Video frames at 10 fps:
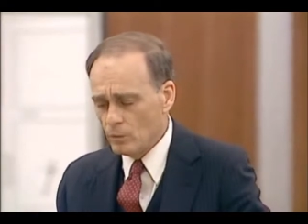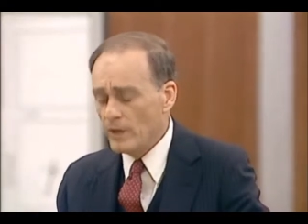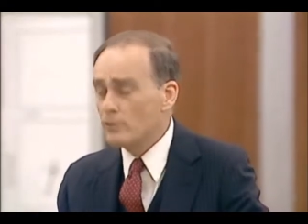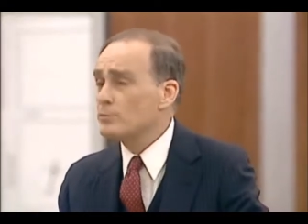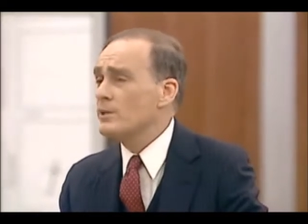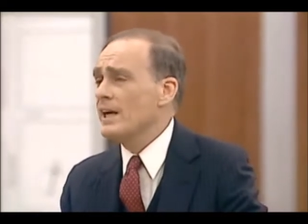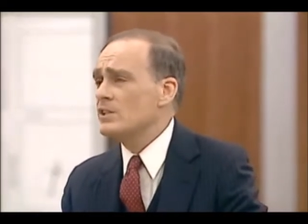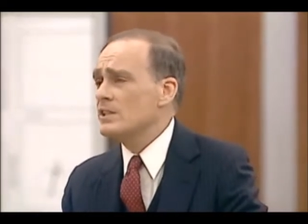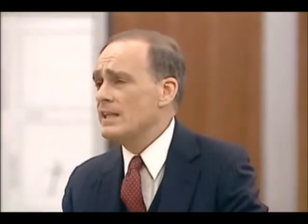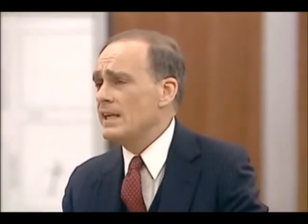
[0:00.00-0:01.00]
where he was
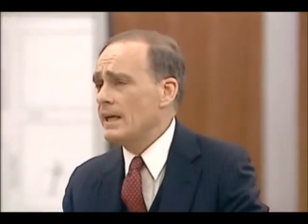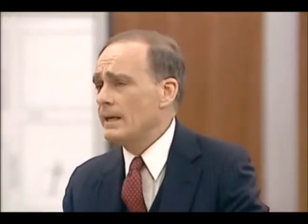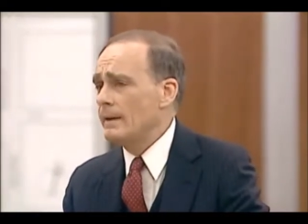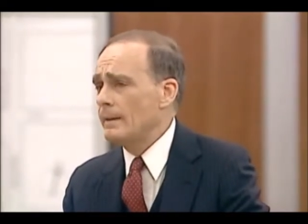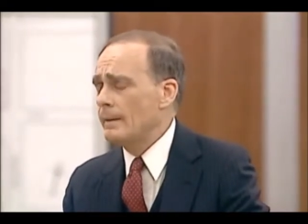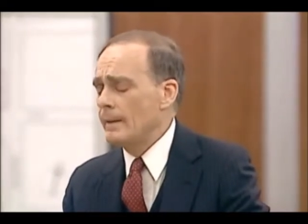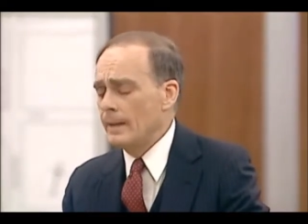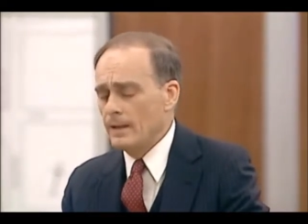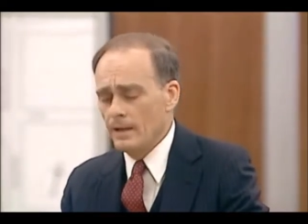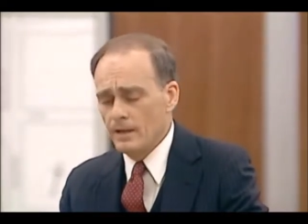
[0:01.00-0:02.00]
pronounced dead,
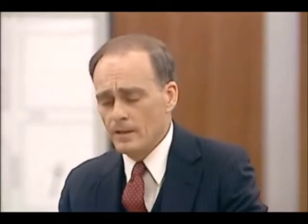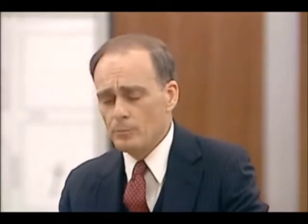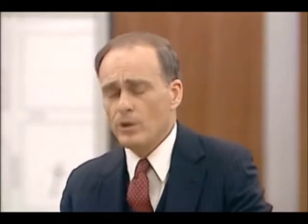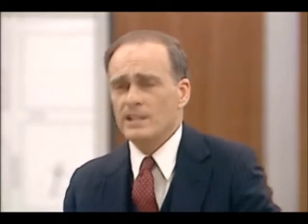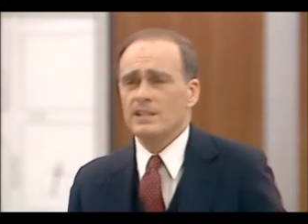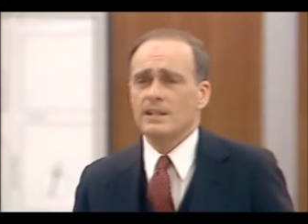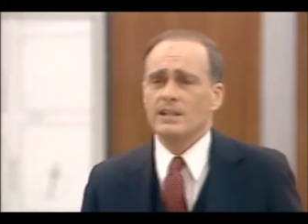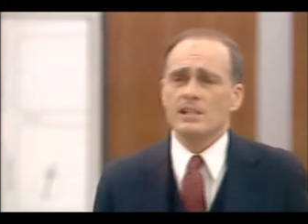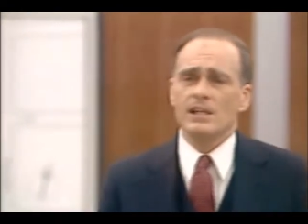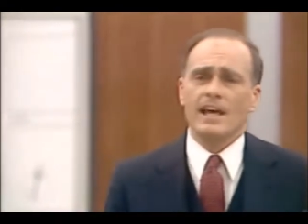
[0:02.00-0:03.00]
the president,
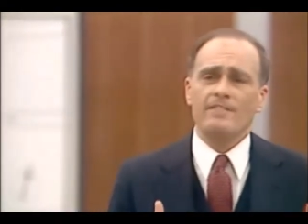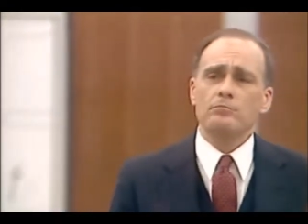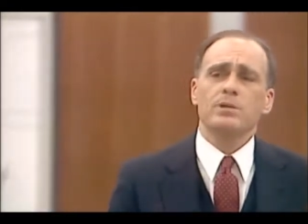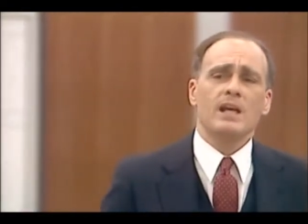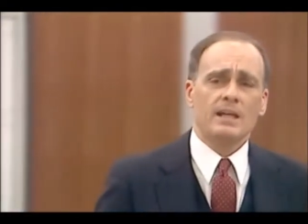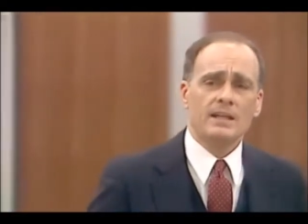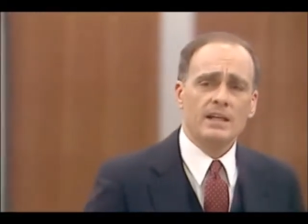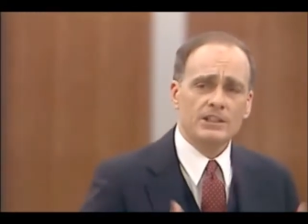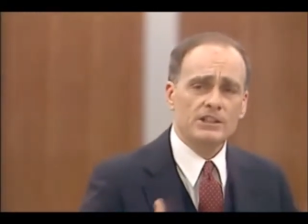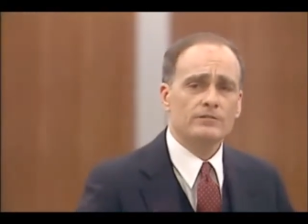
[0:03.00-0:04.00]
his lifeblood
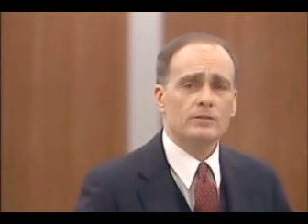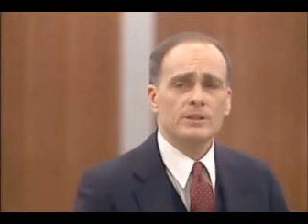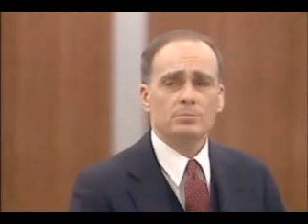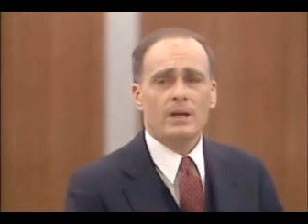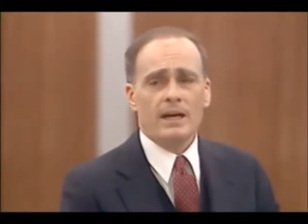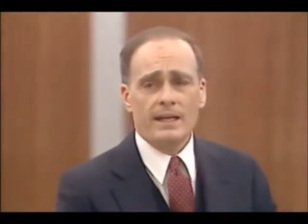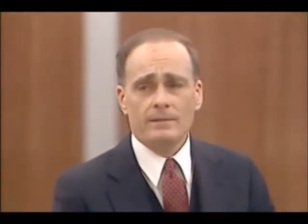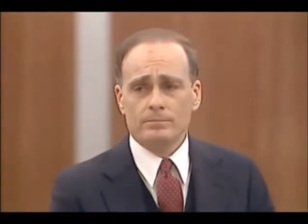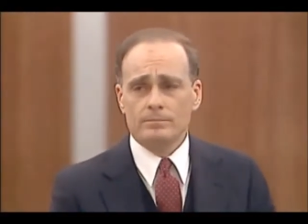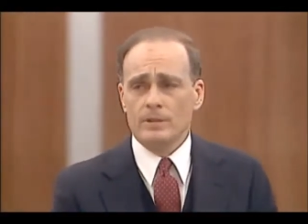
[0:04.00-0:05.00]
gushing from his body,
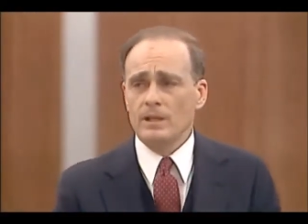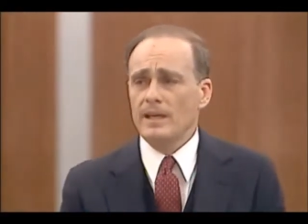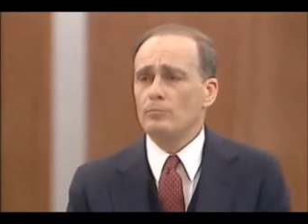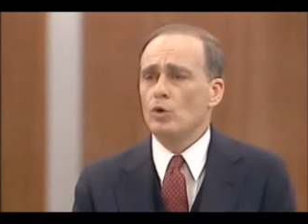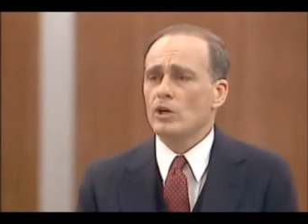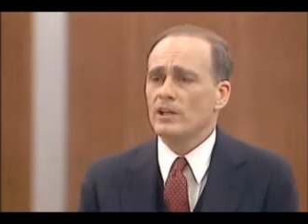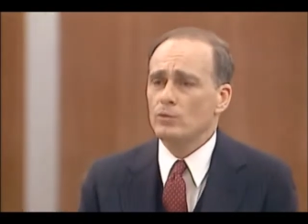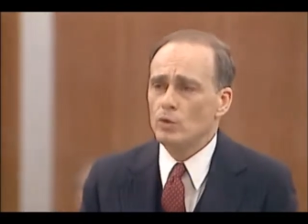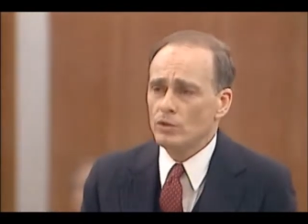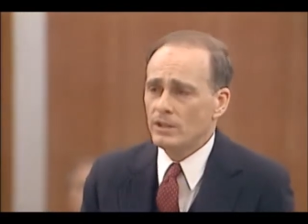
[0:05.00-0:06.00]
lay mortally
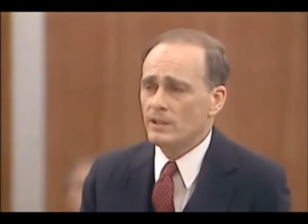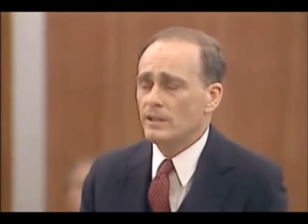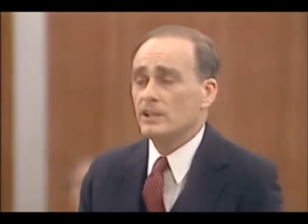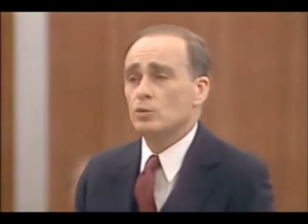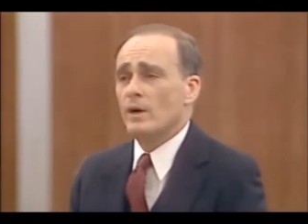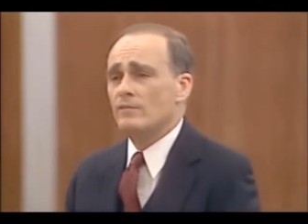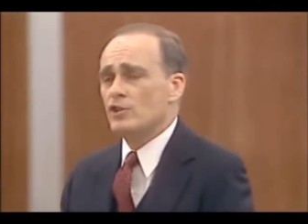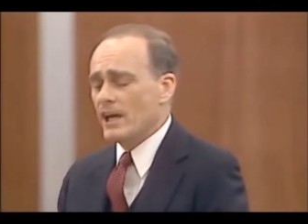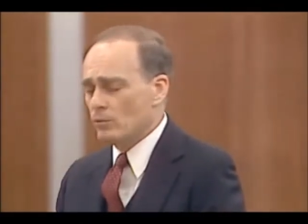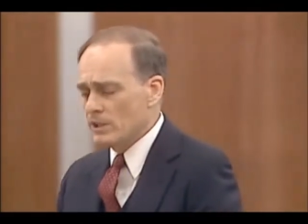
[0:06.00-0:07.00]
wounded in his wife mm-hmm.
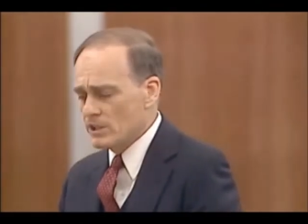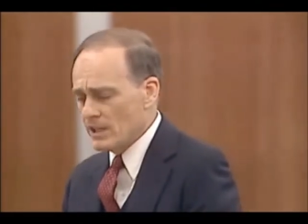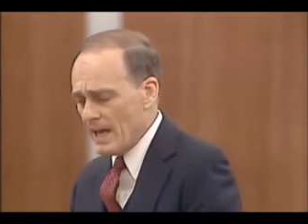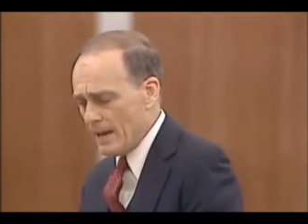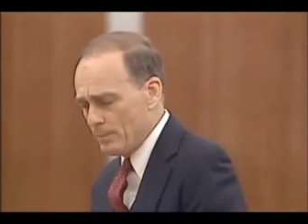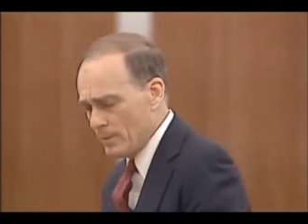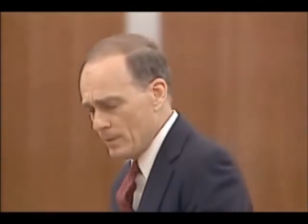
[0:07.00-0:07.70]
Jacqueline's lap.